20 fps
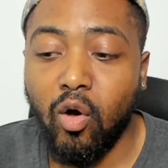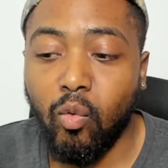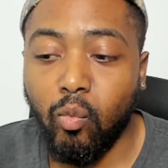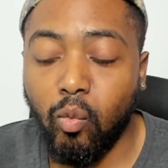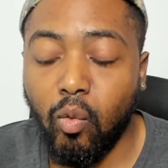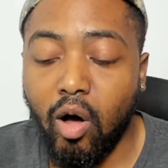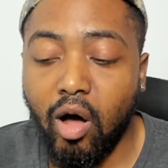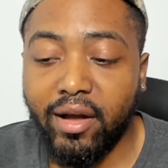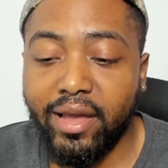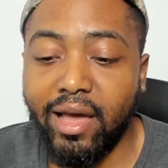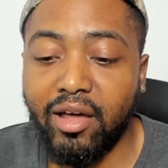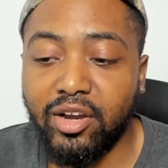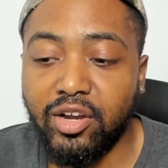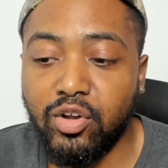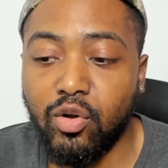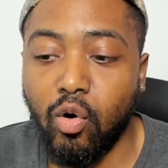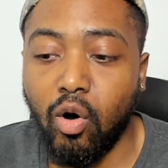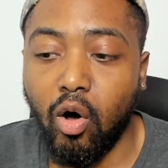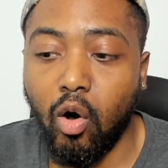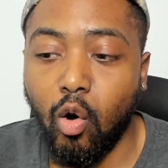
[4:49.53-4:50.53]
walk out the
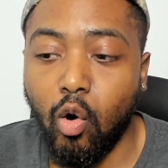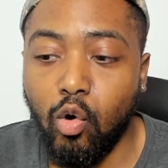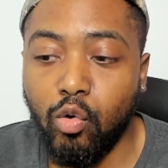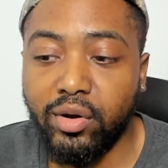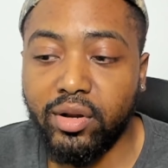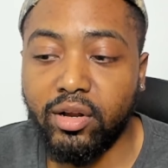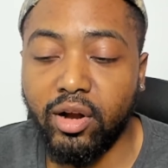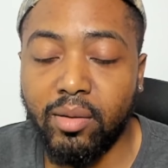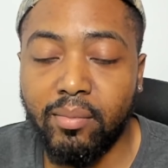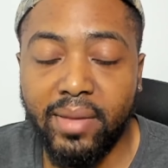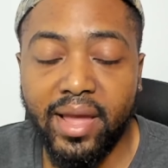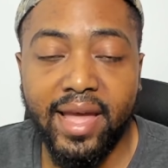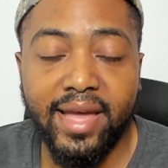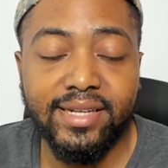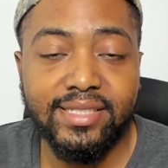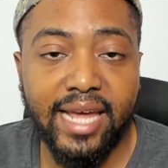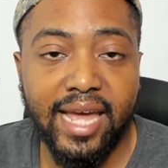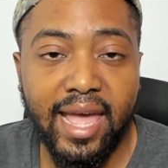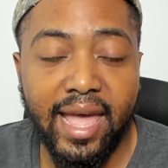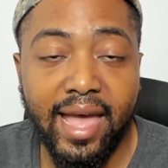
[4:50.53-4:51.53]
door holding her
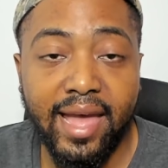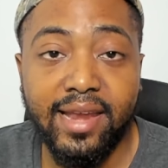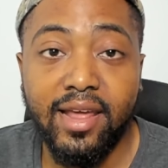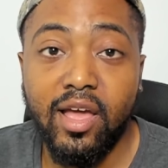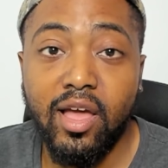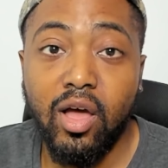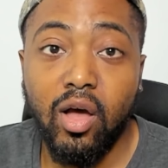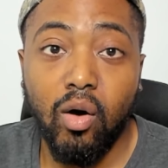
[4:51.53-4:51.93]
man's hand